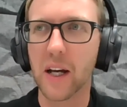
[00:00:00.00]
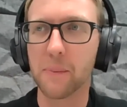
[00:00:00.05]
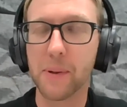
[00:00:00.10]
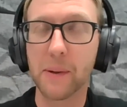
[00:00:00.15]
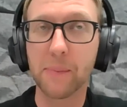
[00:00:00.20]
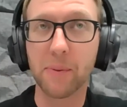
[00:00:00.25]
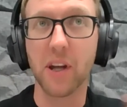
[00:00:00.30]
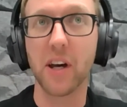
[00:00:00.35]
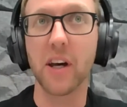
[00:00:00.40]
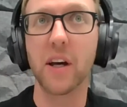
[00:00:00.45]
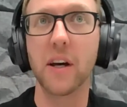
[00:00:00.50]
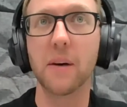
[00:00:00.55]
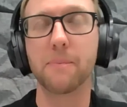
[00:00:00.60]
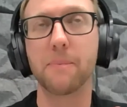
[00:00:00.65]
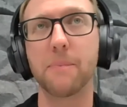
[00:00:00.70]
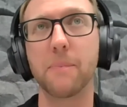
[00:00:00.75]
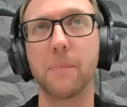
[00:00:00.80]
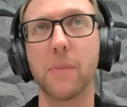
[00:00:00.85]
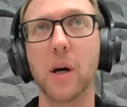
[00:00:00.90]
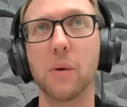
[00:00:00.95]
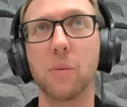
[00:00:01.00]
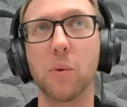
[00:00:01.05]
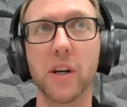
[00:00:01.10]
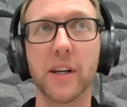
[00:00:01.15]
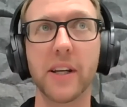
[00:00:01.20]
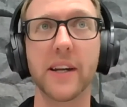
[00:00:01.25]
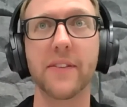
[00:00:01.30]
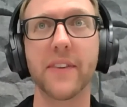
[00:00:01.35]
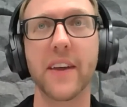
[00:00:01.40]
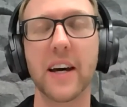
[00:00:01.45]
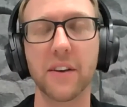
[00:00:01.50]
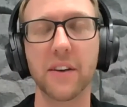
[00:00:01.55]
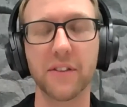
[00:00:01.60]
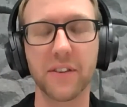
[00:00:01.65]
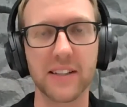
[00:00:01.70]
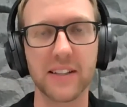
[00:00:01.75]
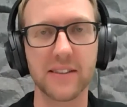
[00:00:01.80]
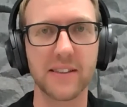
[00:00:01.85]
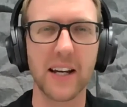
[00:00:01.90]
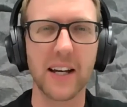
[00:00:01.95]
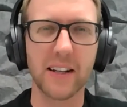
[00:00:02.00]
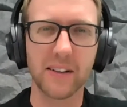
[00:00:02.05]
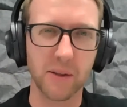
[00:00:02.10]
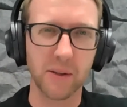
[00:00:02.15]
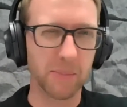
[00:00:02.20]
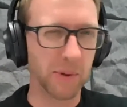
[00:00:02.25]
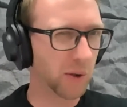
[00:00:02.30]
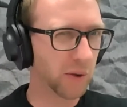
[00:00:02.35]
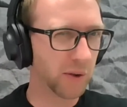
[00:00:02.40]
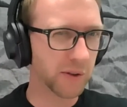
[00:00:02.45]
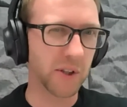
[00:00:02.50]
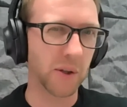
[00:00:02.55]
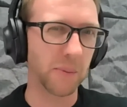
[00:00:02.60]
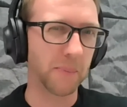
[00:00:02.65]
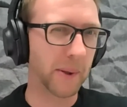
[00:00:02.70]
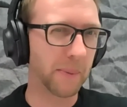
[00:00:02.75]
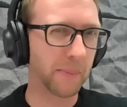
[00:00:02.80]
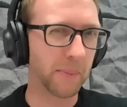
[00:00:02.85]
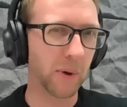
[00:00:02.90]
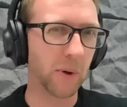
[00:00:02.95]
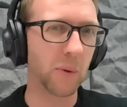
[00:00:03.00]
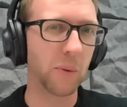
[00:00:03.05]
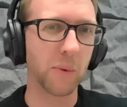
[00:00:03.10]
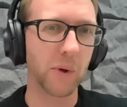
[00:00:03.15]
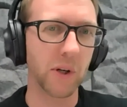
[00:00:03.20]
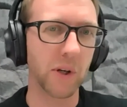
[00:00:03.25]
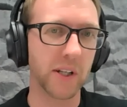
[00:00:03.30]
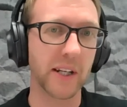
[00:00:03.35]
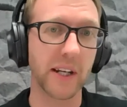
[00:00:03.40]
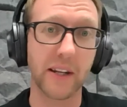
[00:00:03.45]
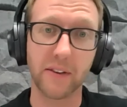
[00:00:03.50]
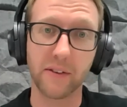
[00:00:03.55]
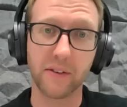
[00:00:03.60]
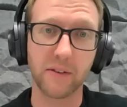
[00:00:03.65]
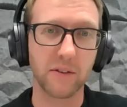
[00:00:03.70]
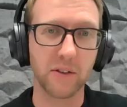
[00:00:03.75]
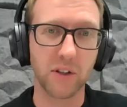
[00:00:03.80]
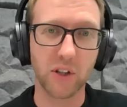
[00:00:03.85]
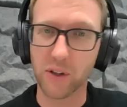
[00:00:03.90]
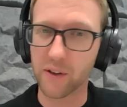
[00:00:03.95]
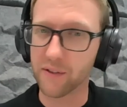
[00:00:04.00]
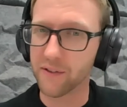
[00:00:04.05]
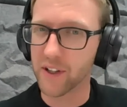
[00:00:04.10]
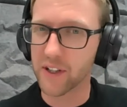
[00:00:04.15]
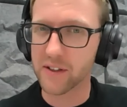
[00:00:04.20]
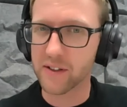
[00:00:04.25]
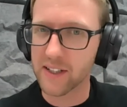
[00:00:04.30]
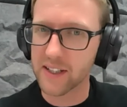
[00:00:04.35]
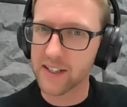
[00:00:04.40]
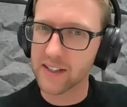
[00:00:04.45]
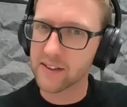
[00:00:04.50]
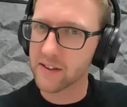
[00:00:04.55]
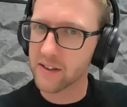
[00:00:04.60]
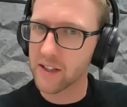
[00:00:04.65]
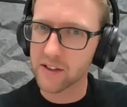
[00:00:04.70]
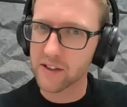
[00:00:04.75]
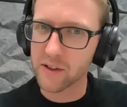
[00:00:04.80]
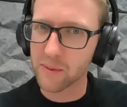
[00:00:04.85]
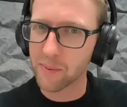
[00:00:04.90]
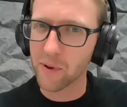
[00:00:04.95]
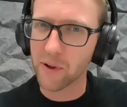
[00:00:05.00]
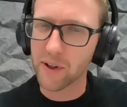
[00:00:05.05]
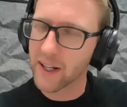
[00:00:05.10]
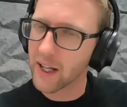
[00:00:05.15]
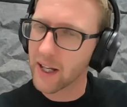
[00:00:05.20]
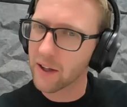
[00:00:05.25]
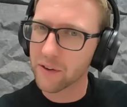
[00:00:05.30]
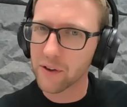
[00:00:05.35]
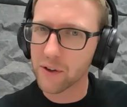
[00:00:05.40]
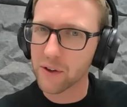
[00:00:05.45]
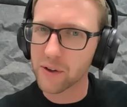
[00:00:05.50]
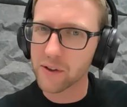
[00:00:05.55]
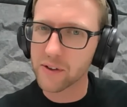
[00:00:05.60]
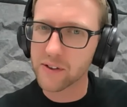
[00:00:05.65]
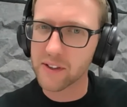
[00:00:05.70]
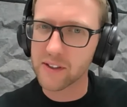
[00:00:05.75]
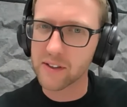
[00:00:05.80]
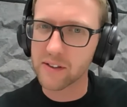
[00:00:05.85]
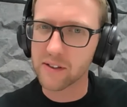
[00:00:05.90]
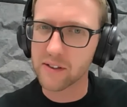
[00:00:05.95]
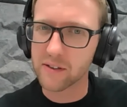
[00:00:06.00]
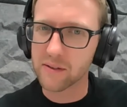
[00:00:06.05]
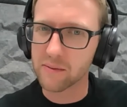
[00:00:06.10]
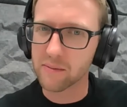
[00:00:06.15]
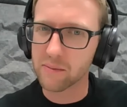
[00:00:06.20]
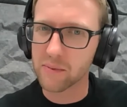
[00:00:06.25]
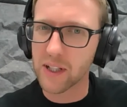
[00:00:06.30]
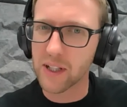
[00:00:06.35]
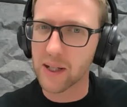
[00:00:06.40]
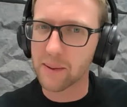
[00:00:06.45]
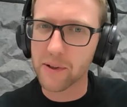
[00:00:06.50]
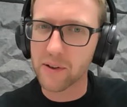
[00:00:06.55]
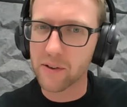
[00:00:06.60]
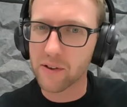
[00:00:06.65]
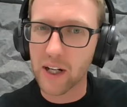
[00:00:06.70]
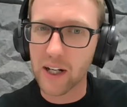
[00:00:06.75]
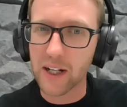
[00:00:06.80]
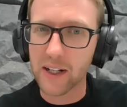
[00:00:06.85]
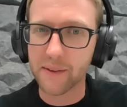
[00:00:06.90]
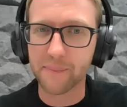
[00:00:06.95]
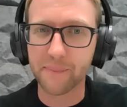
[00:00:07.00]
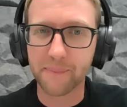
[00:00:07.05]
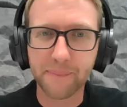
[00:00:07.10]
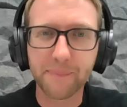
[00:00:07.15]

people that are working in the healthcare sector, but also people working in universities that support health courses. Would that be right?